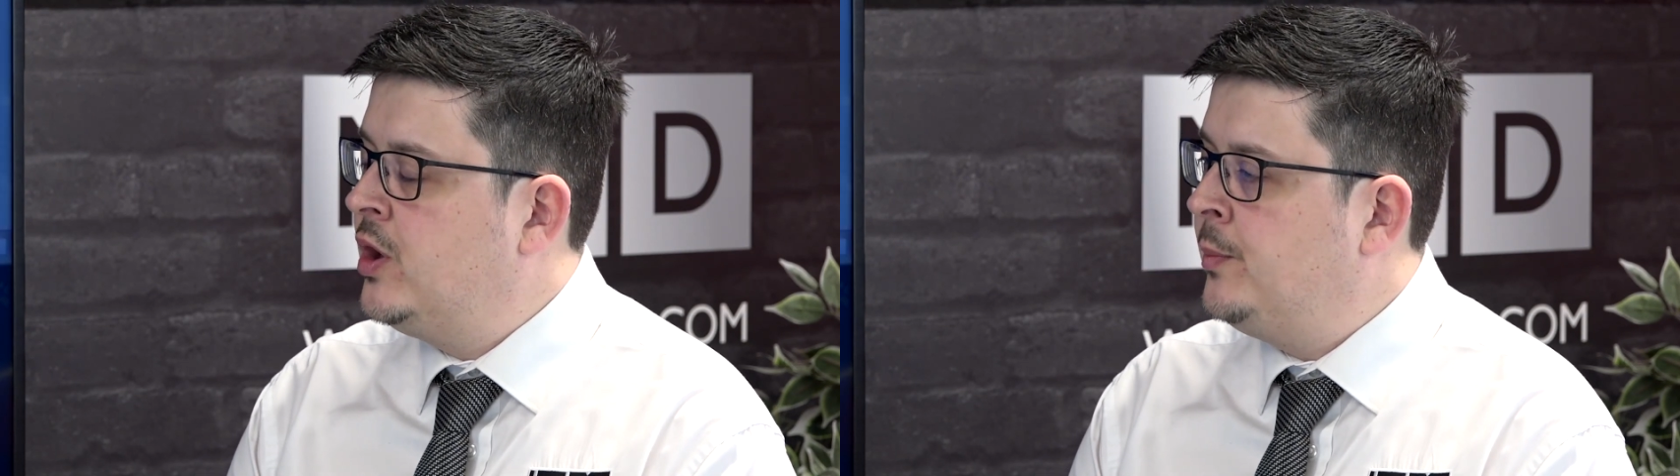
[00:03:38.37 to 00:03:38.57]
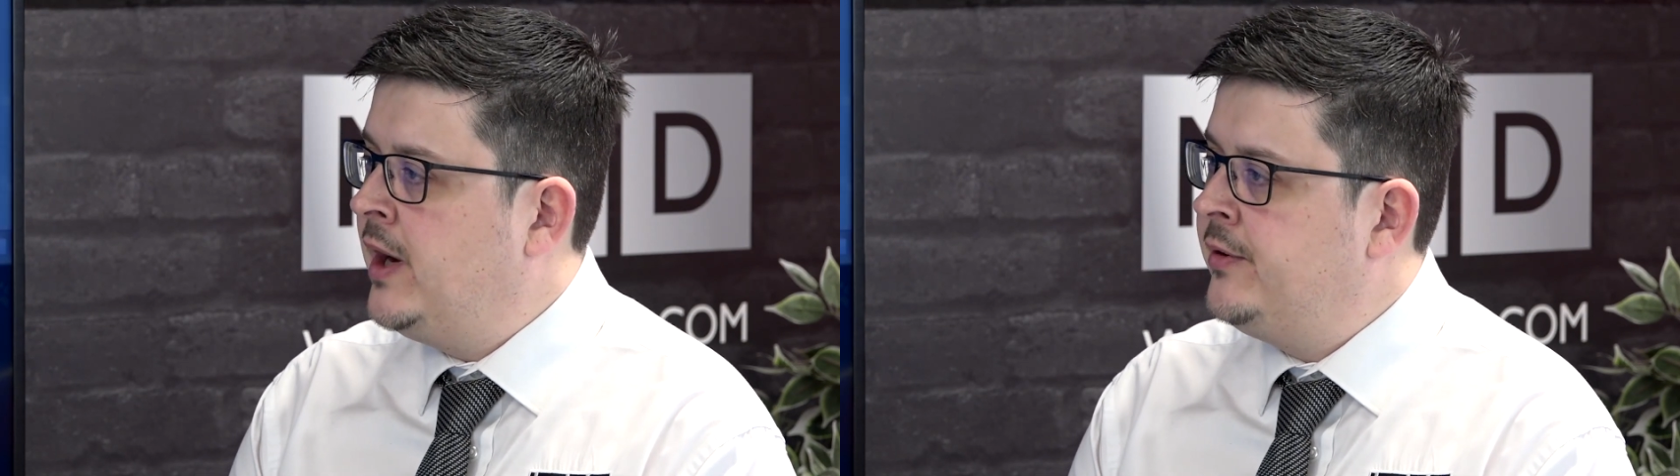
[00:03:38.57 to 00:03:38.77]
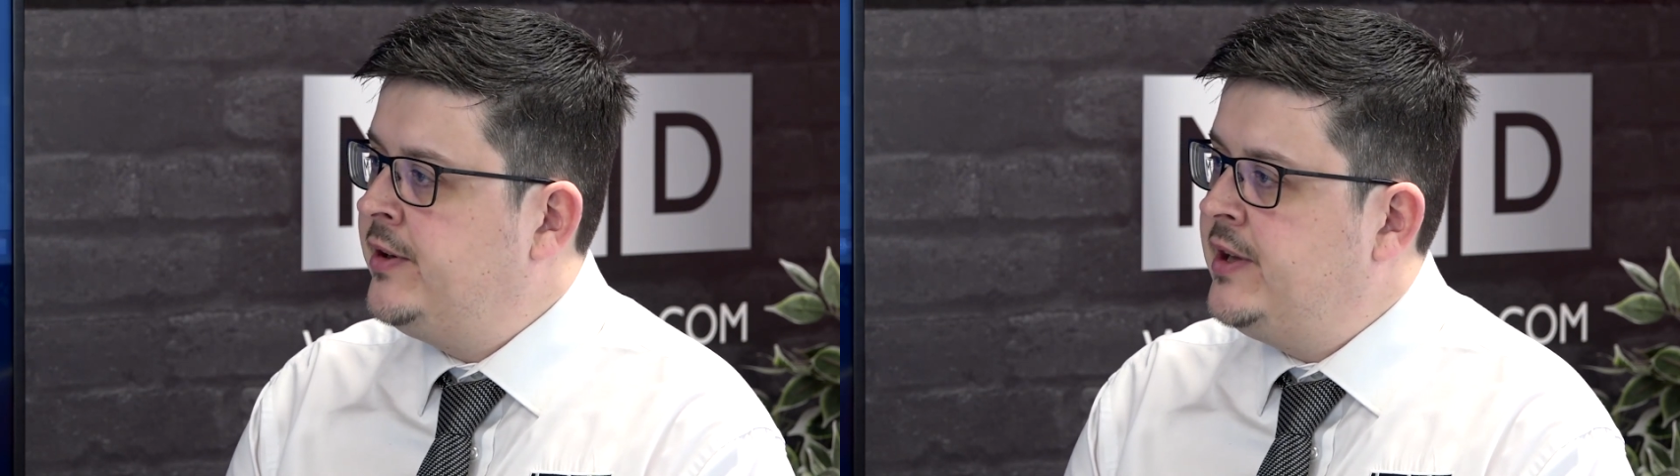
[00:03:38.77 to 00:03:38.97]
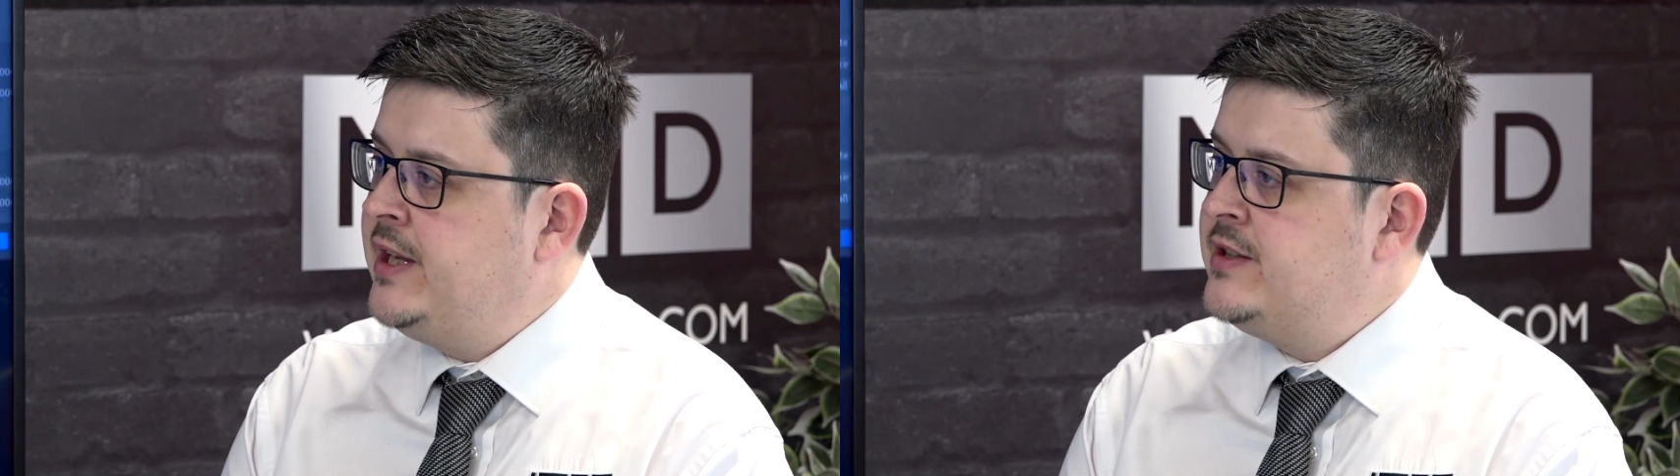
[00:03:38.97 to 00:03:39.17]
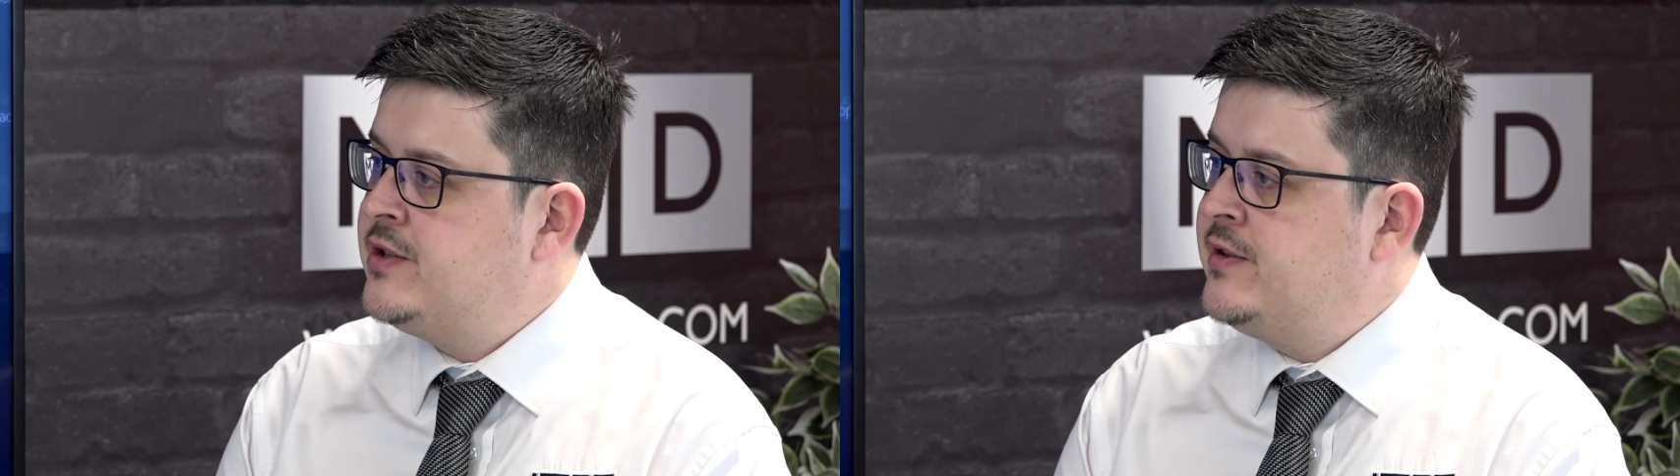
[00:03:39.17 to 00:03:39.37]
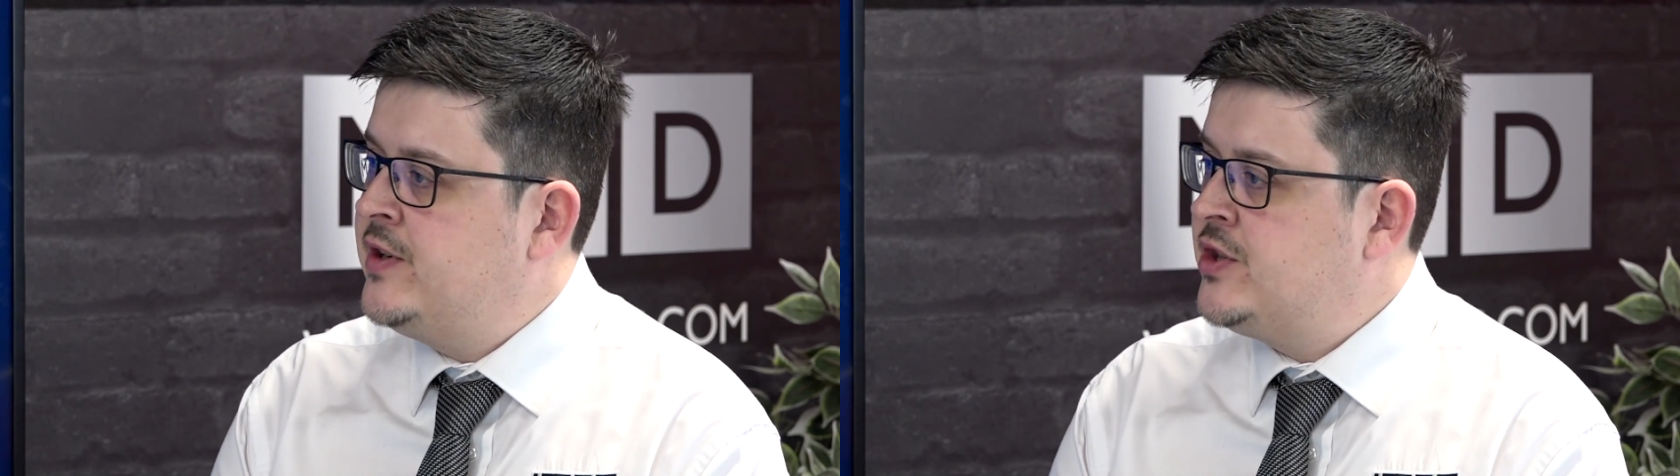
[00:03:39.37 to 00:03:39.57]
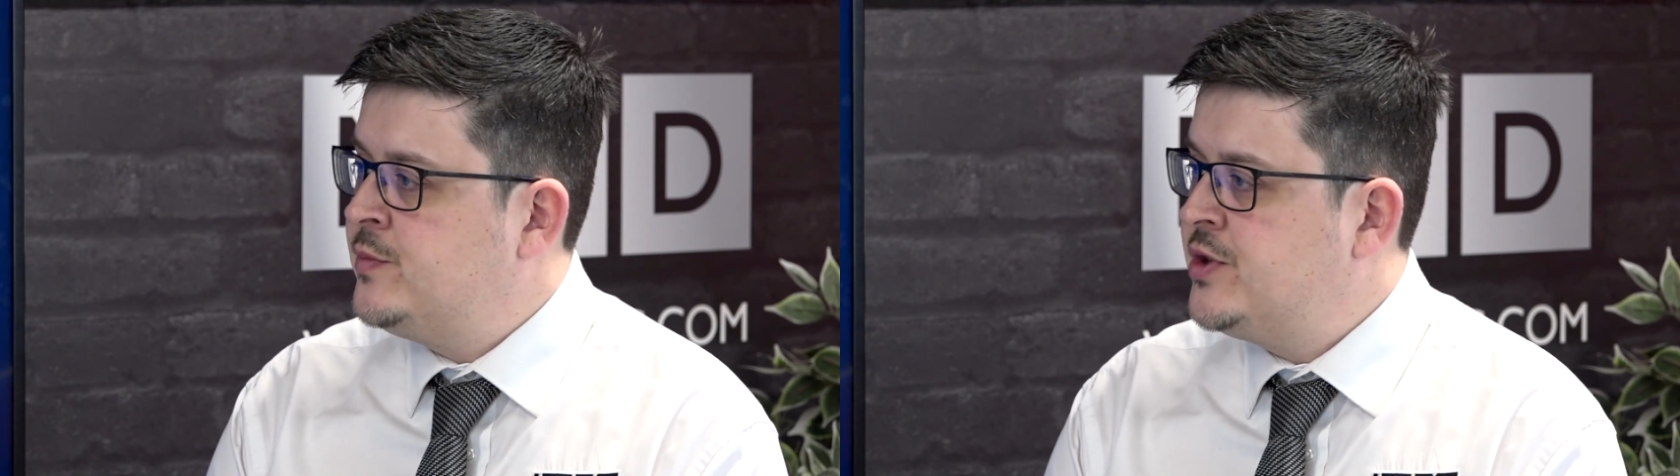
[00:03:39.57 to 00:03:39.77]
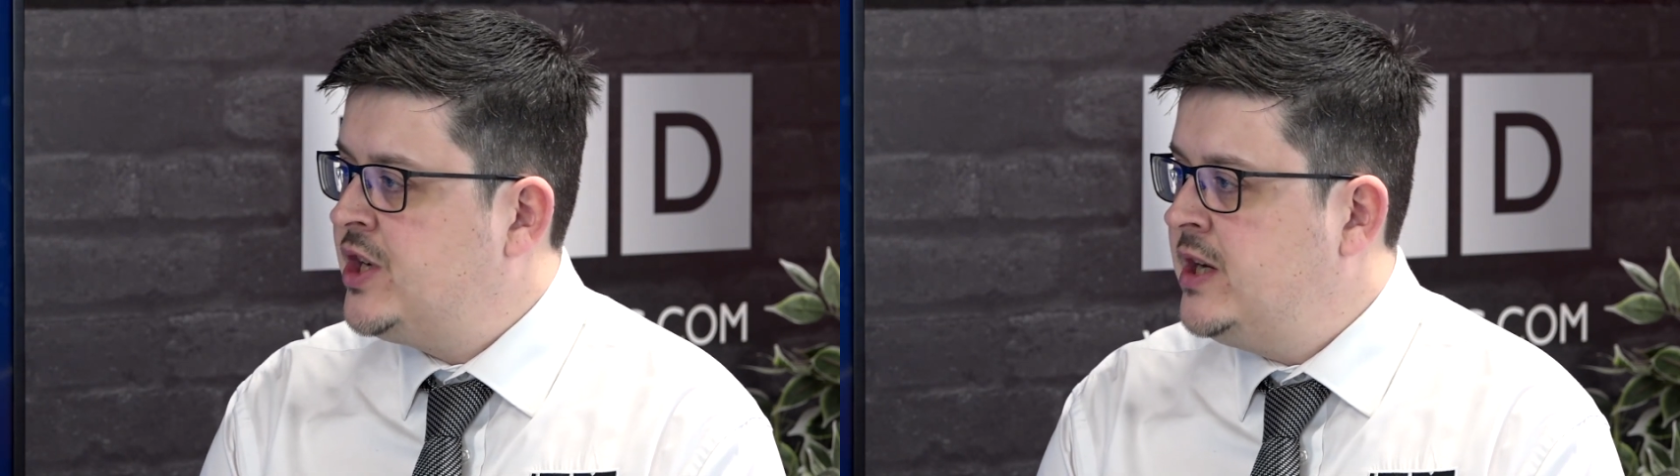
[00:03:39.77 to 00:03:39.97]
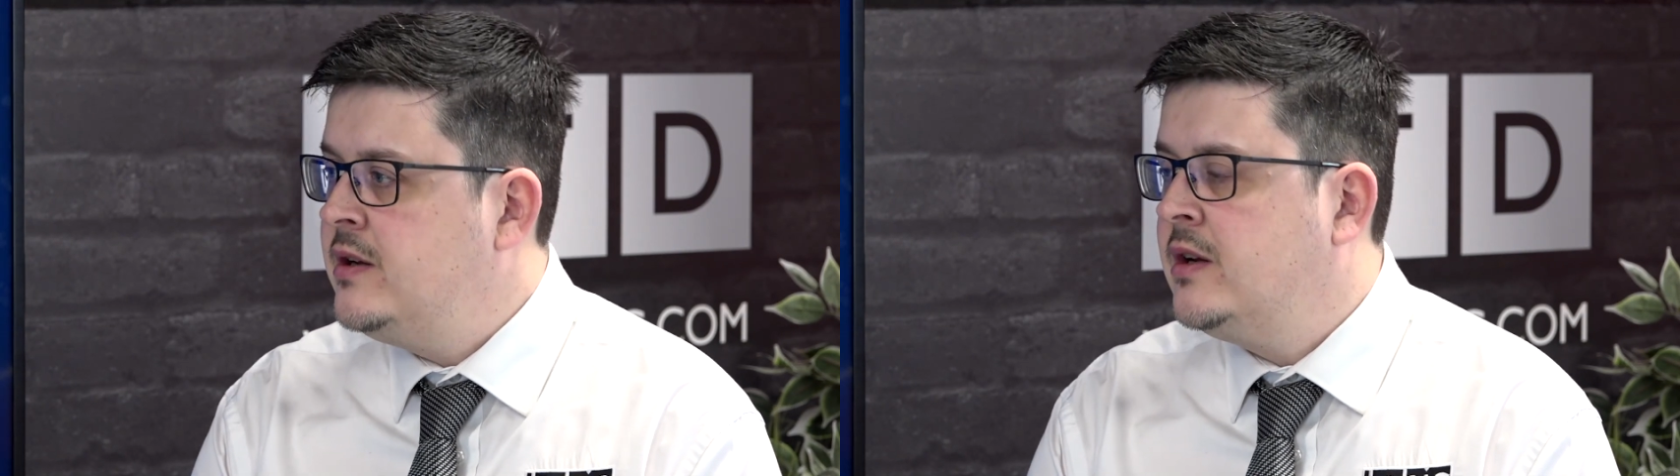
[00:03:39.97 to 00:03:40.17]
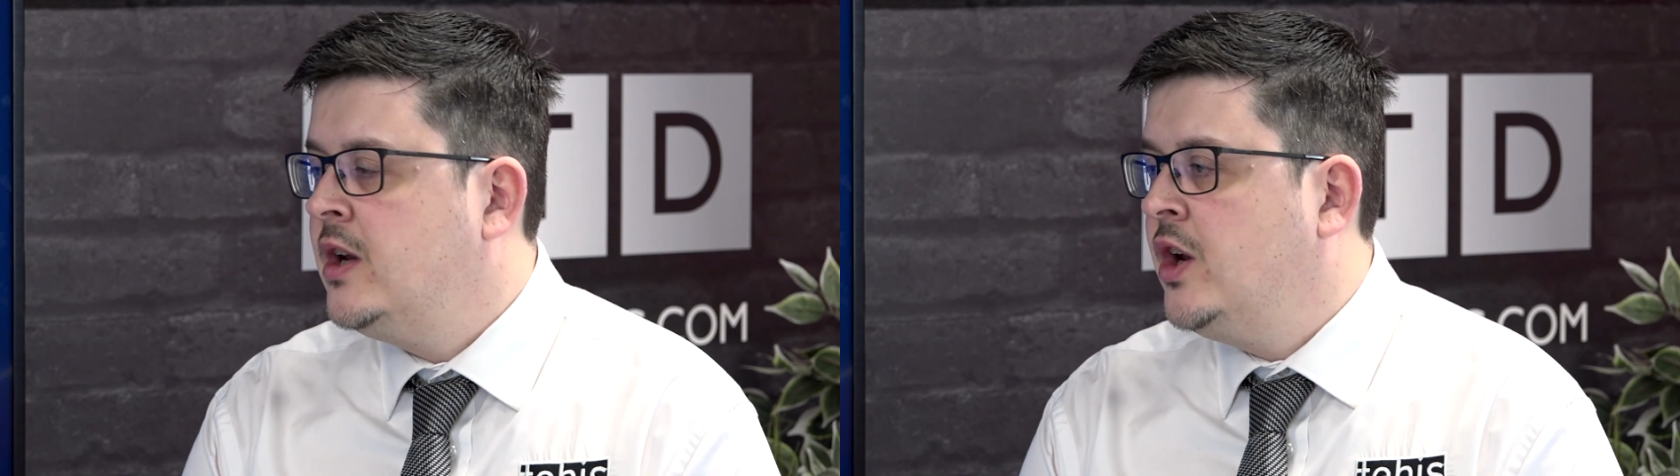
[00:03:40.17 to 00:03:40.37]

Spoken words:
a component into the virtual machine.